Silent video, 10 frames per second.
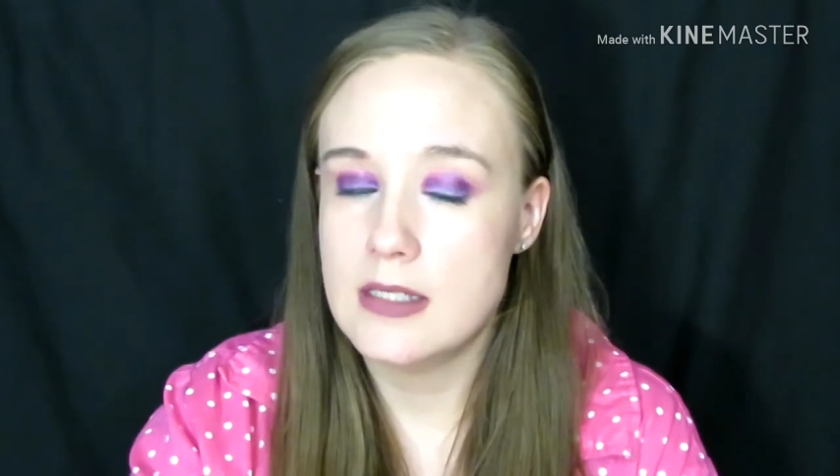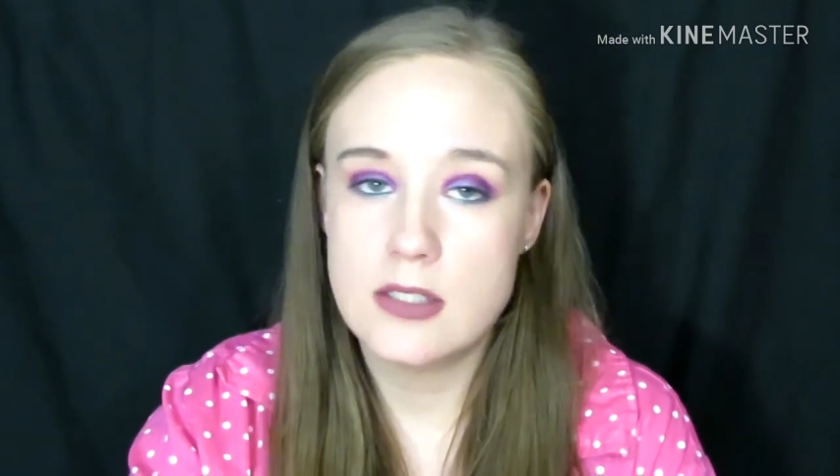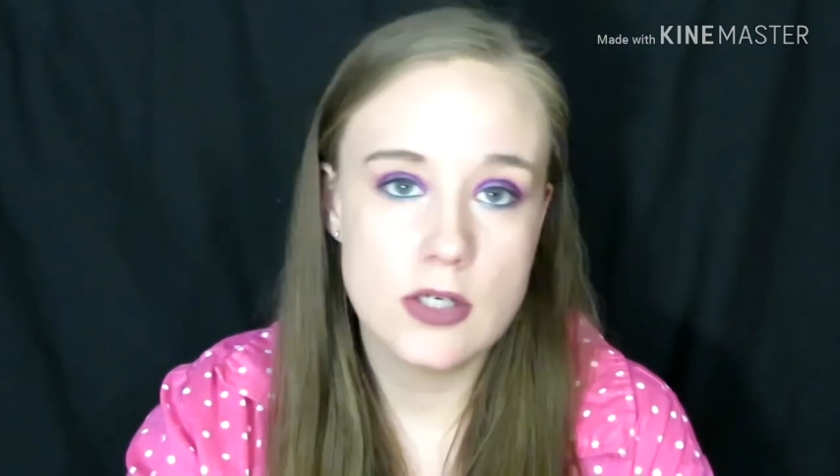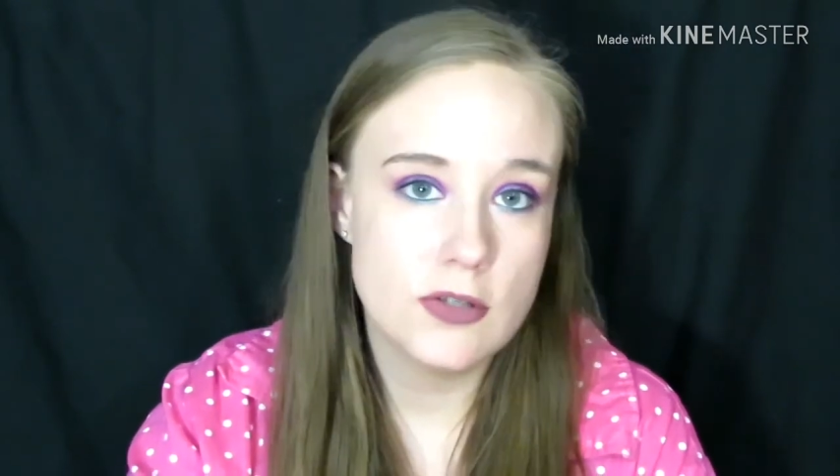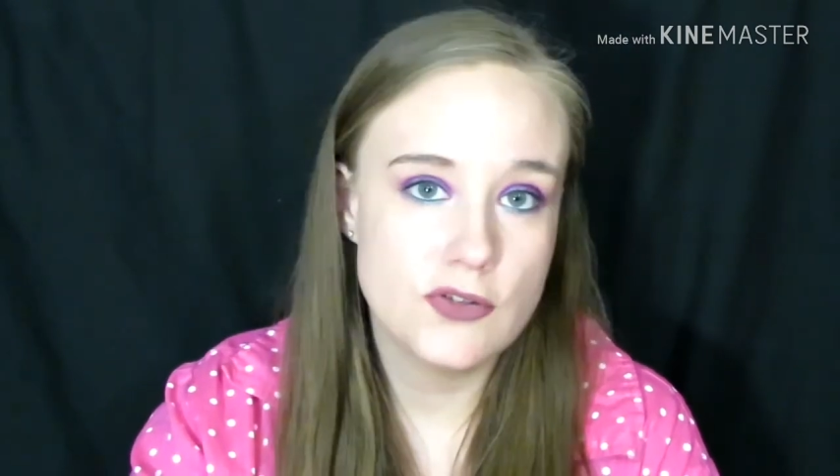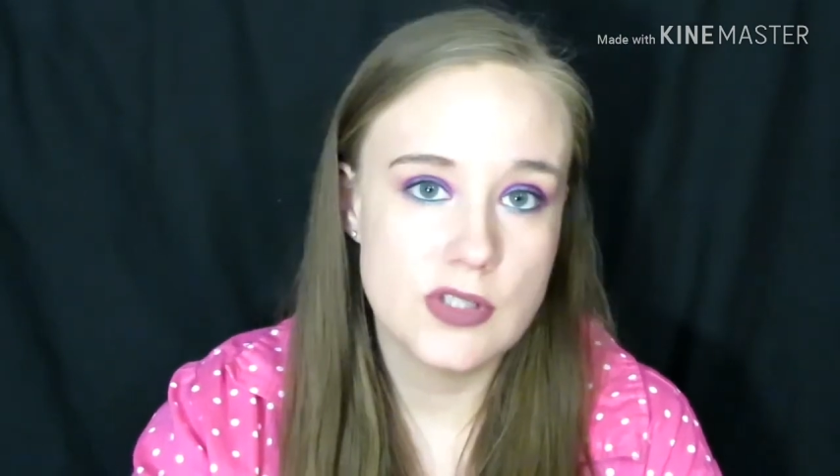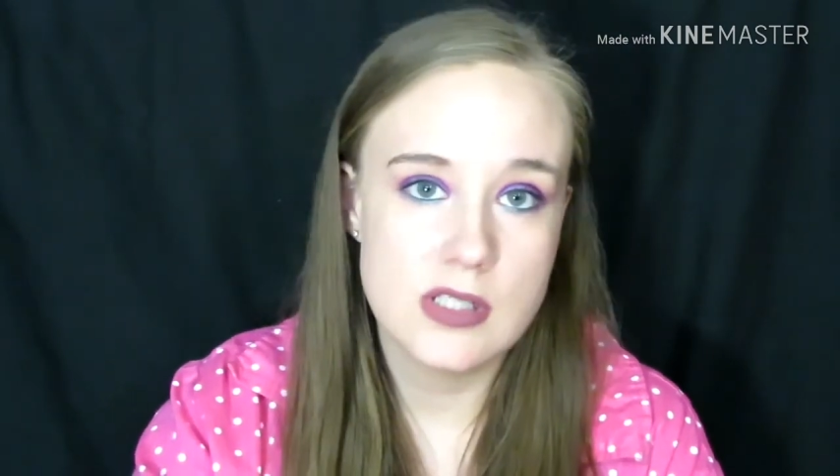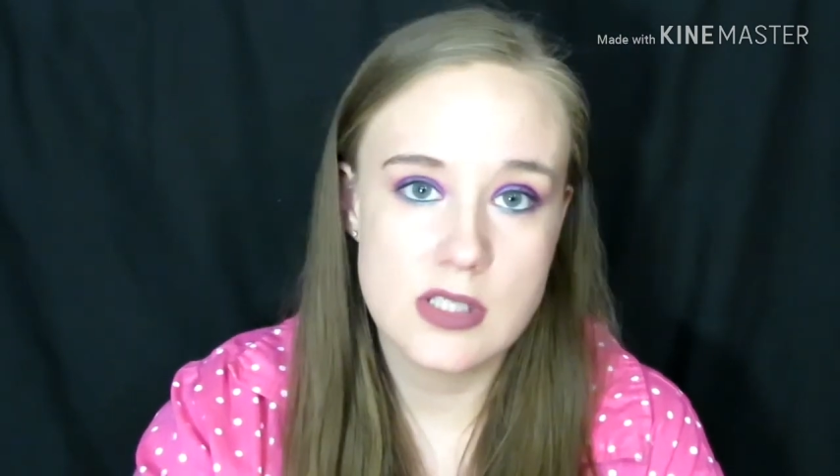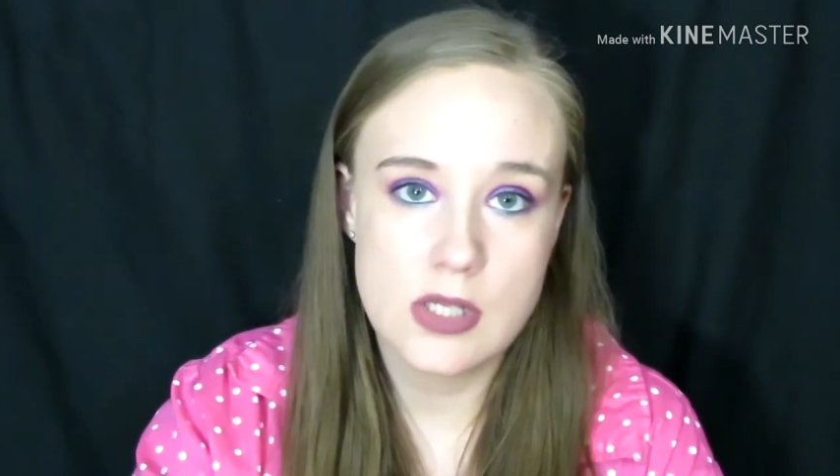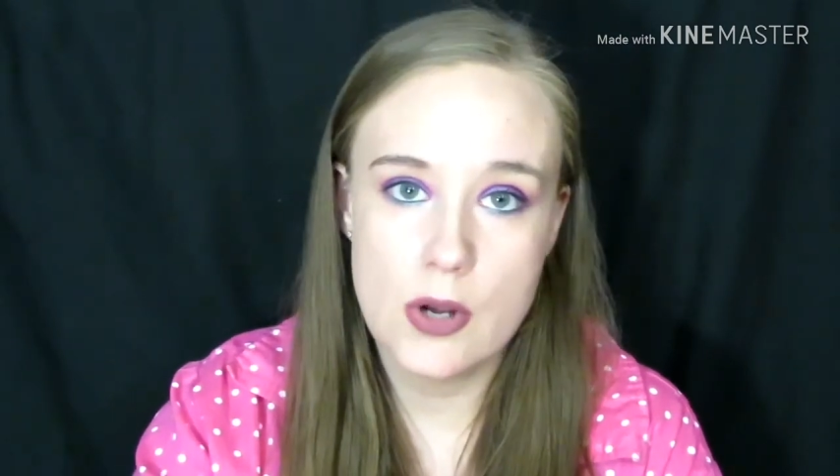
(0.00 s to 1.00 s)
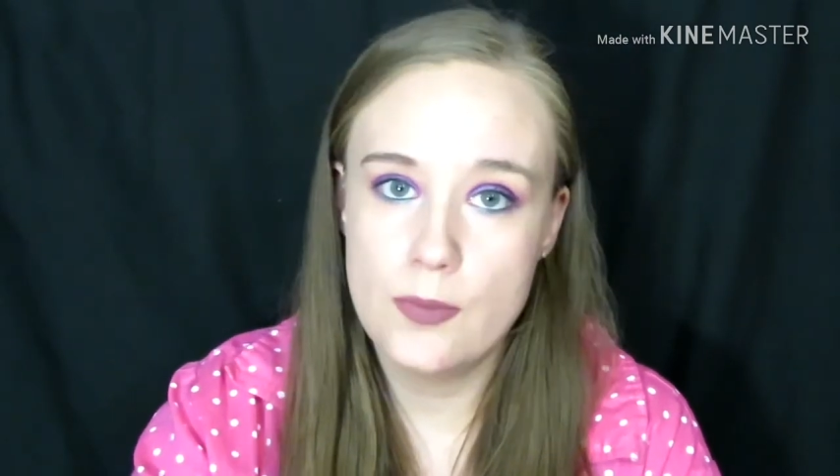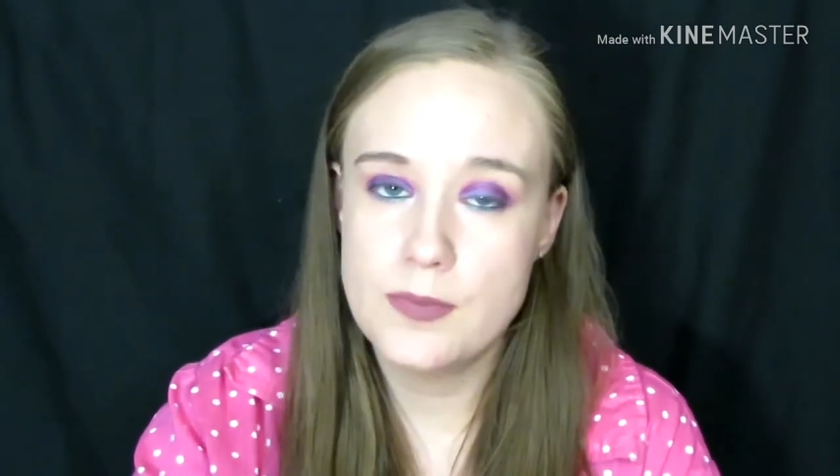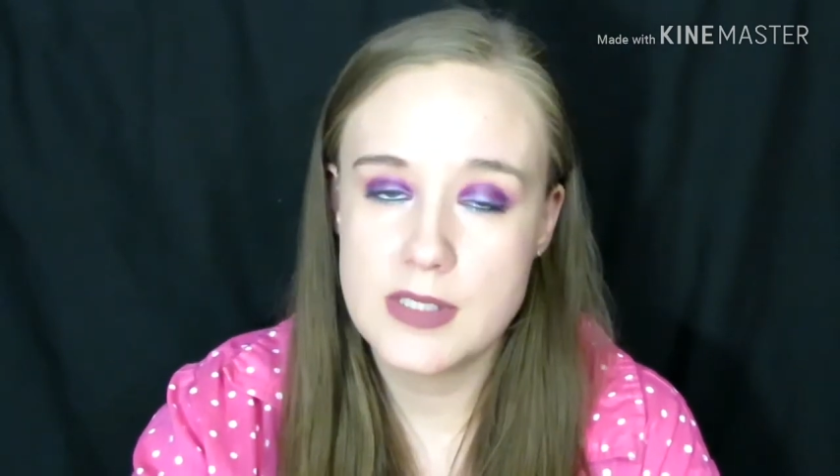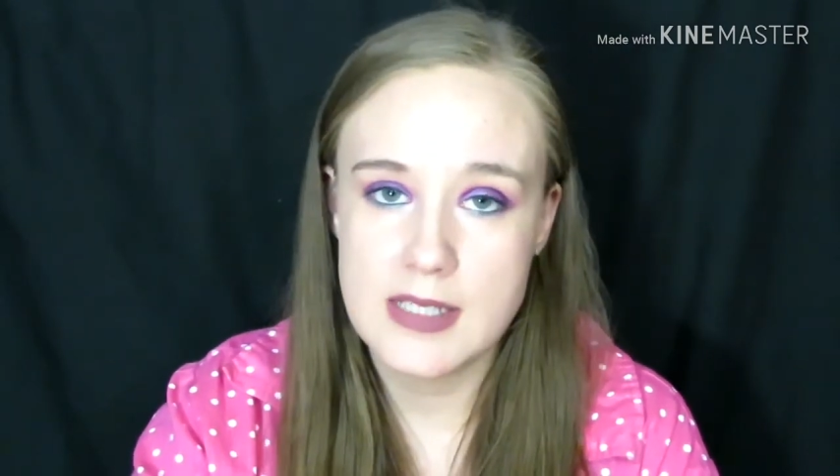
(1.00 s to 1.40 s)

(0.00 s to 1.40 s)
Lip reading: detergent, soap,